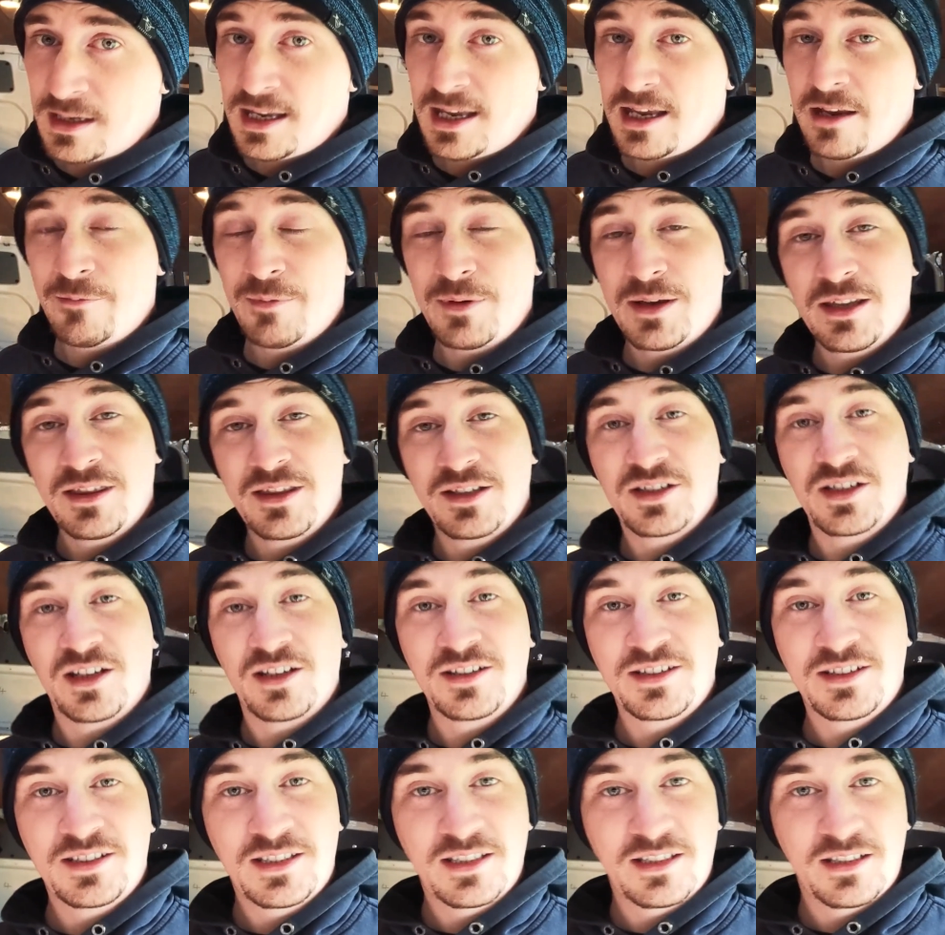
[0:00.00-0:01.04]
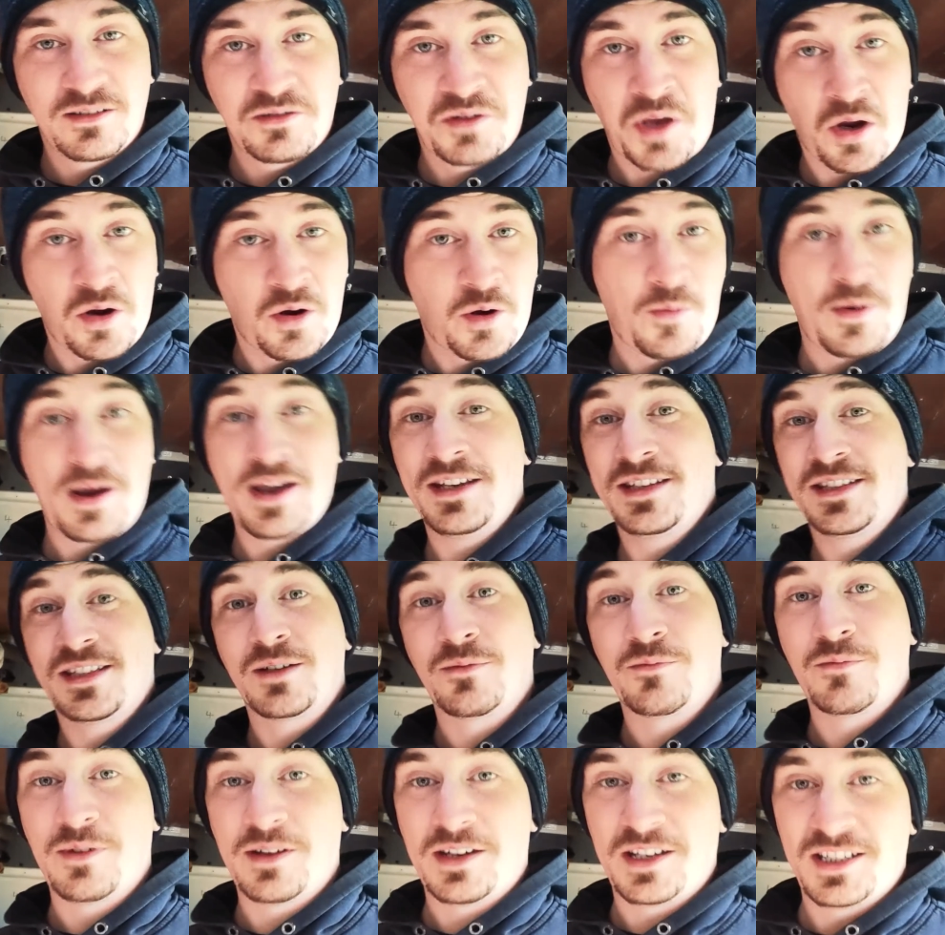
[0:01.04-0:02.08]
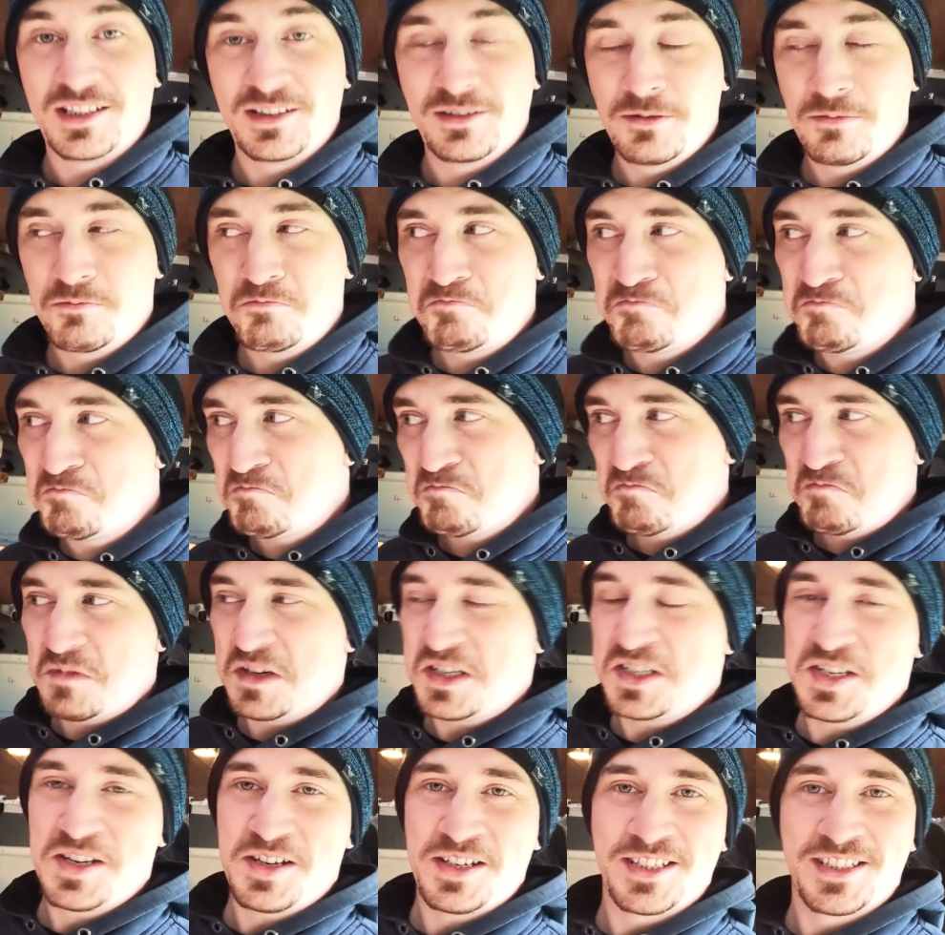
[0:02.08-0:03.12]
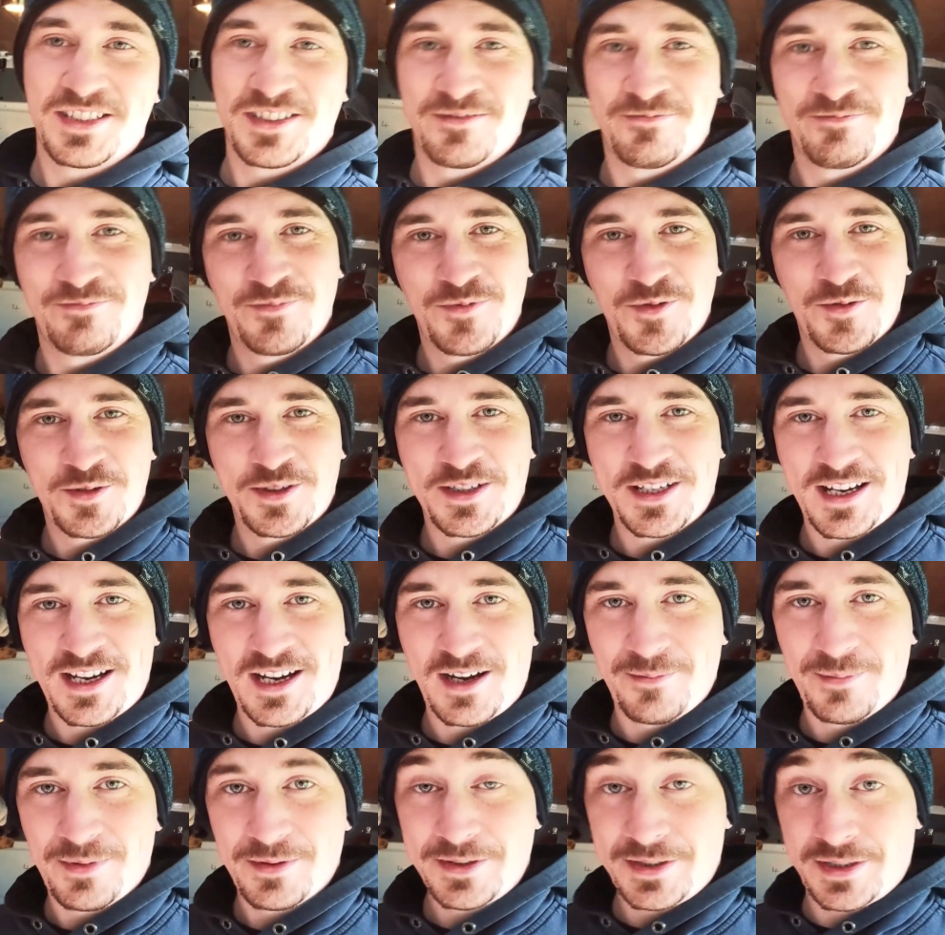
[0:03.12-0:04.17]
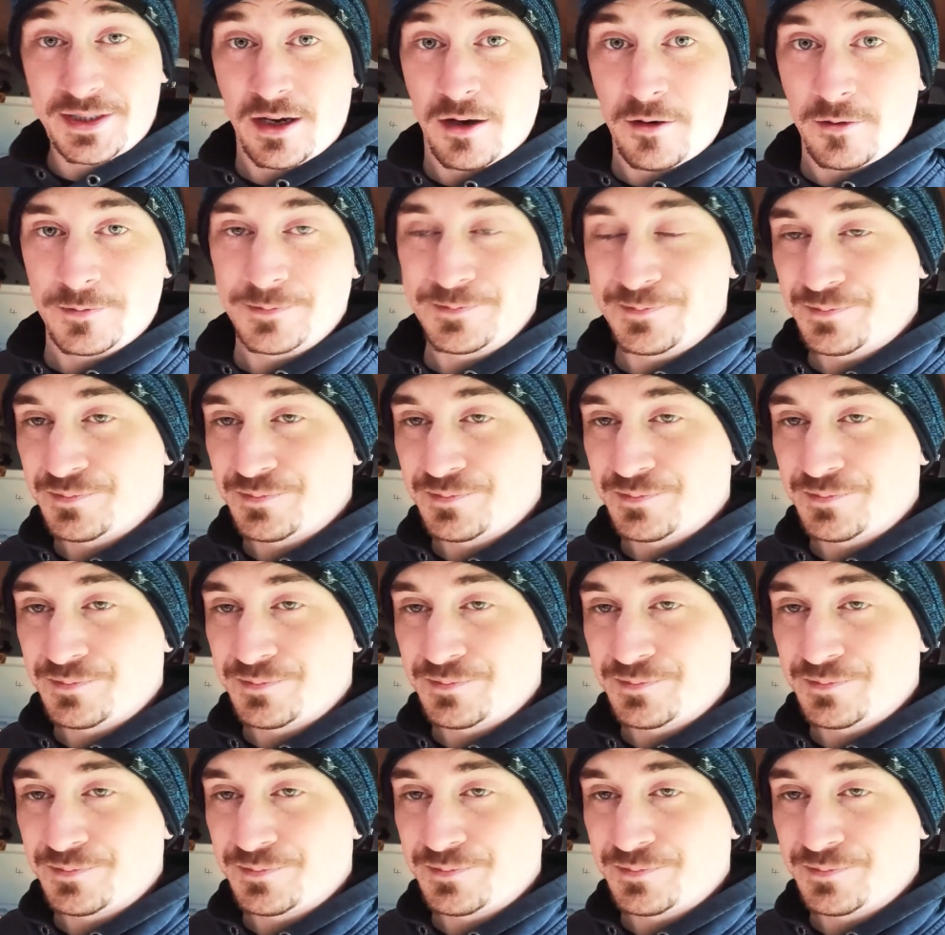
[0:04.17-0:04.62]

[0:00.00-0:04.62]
if we get the chance to go away somewhere, it's nice, all set up. So,